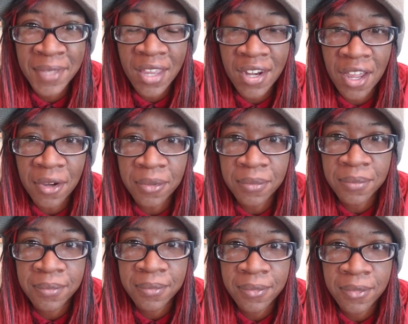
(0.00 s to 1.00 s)
Now,
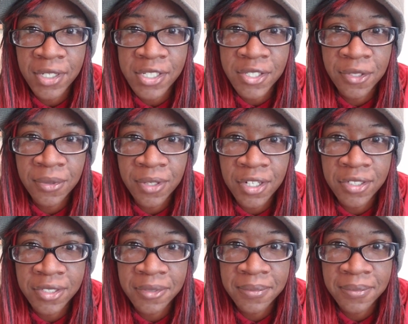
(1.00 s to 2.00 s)
what is the
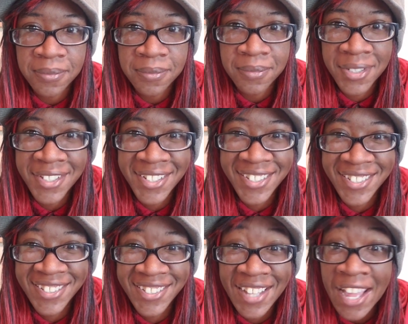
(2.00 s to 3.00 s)
Caronda?
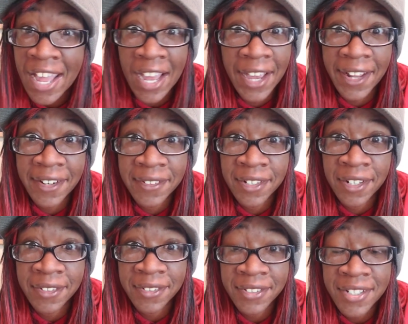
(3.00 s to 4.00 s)
I don't
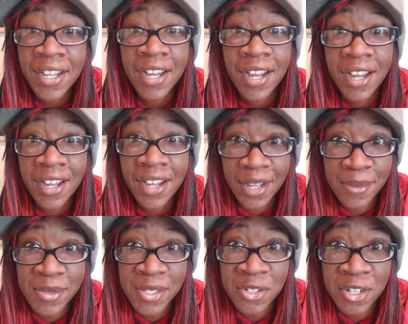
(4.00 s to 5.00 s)
know.
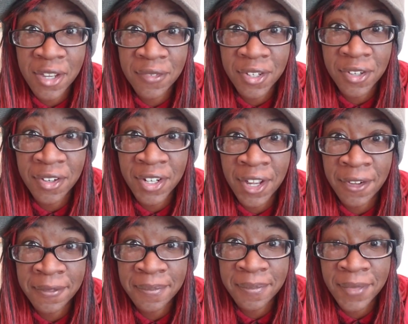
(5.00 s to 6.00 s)
I'm still trying to figure it out.
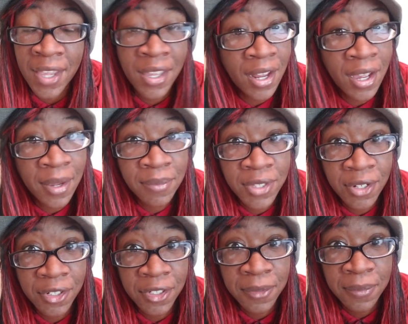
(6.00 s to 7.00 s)
And I'm
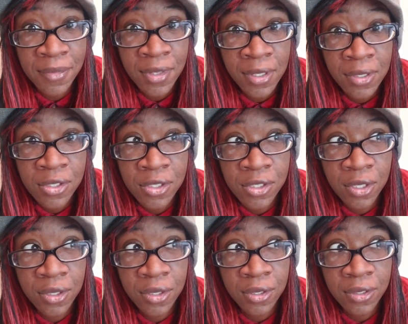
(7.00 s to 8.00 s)
30.
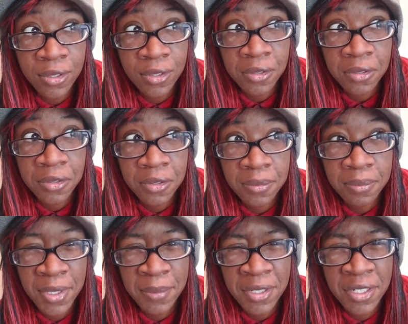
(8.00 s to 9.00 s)
So
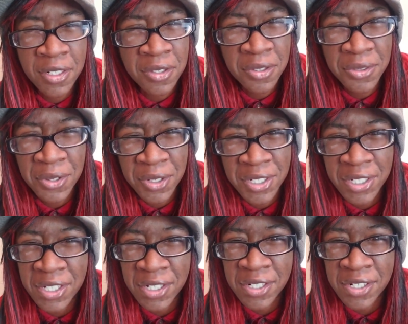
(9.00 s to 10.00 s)
maybe in another 30
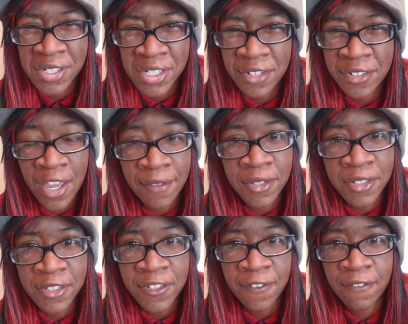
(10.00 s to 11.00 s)
years, I'll have a
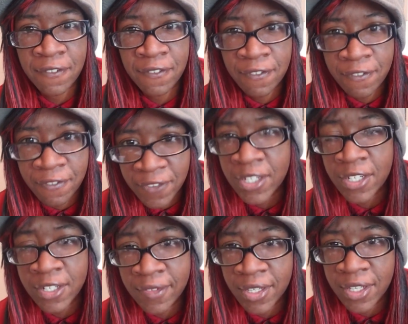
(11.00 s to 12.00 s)

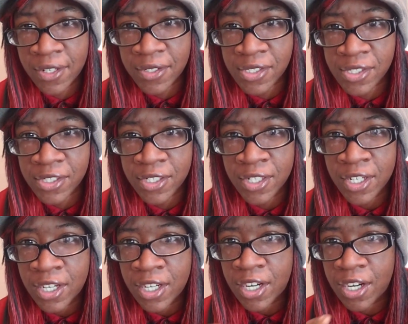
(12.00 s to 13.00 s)
definitive answer
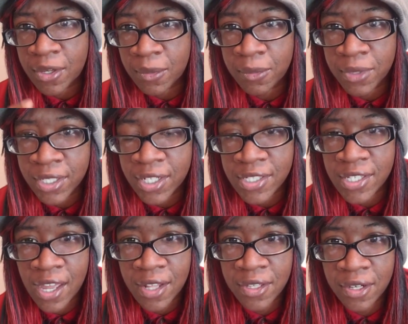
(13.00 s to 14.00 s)
on what
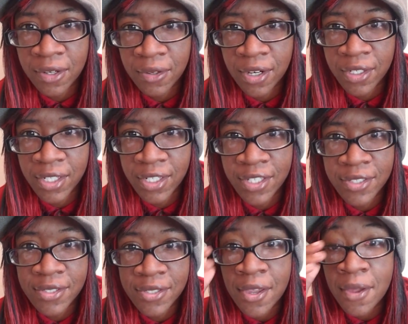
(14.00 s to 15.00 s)
exactly a Caronda
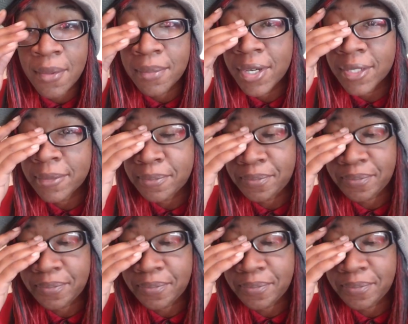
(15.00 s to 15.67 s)
is. But